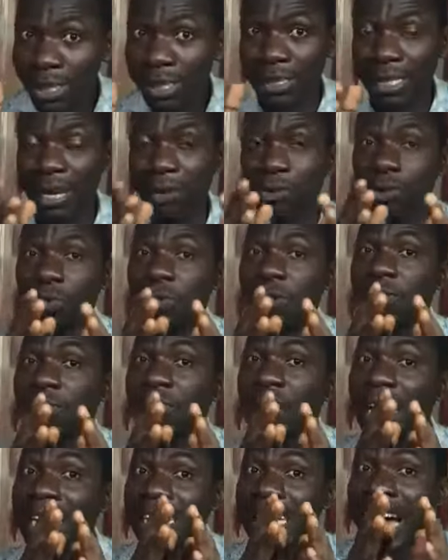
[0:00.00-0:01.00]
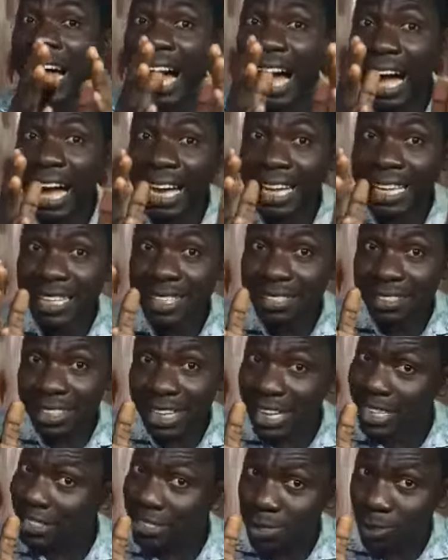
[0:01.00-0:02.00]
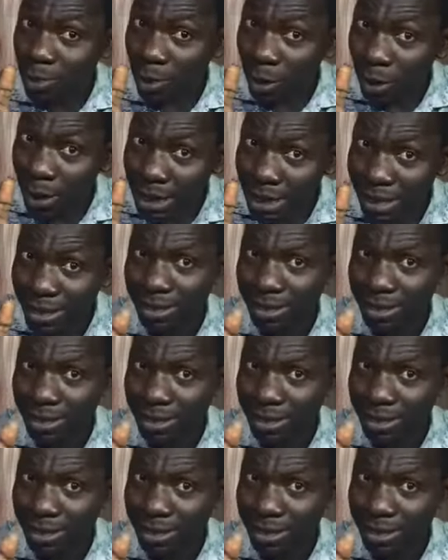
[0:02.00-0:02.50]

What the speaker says: very high intense sun.